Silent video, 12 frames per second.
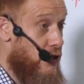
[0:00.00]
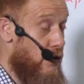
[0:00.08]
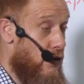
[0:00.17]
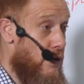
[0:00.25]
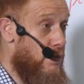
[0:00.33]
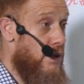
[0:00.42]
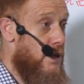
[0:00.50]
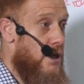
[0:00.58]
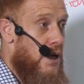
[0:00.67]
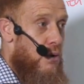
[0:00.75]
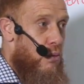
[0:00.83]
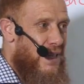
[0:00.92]
Europe,
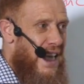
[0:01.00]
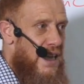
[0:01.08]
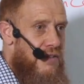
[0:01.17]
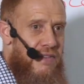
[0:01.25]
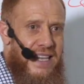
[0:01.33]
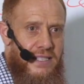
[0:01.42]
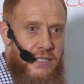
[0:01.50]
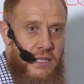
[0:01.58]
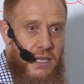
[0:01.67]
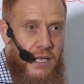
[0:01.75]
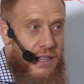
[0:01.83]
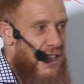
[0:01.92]
when they invest,
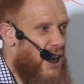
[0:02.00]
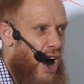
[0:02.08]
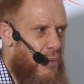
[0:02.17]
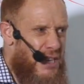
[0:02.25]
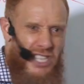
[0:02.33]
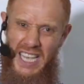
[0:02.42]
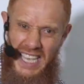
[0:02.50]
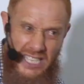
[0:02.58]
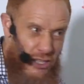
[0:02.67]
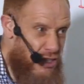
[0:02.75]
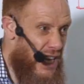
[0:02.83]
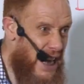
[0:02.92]
think, how much can I
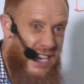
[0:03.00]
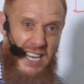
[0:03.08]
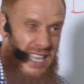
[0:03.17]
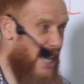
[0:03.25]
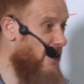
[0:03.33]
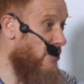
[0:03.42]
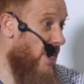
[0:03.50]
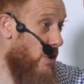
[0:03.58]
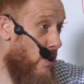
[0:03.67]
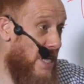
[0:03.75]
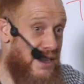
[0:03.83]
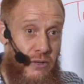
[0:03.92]
get today, and I can run
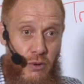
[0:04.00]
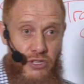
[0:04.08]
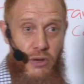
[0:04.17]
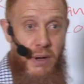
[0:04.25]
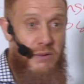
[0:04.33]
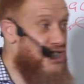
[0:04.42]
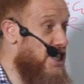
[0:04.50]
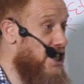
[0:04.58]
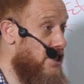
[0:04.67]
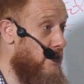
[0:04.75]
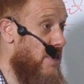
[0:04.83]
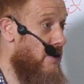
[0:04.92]
away. They won't know how to
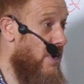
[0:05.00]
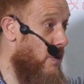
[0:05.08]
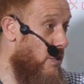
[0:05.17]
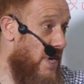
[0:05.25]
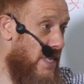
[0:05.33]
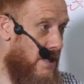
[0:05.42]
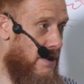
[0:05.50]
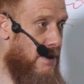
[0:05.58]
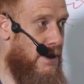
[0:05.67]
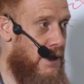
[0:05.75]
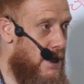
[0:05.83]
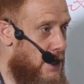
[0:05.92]
cheat them and run away.
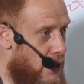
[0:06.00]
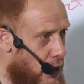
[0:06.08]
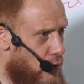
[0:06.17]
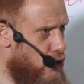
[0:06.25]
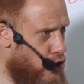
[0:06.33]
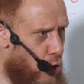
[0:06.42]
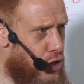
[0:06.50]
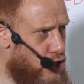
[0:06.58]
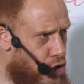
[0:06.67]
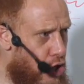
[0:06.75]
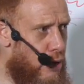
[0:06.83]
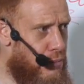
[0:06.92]
You know,
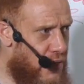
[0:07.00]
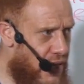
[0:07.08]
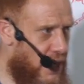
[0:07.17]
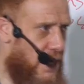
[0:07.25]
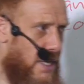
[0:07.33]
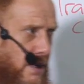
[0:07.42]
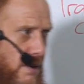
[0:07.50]
short-term thinking.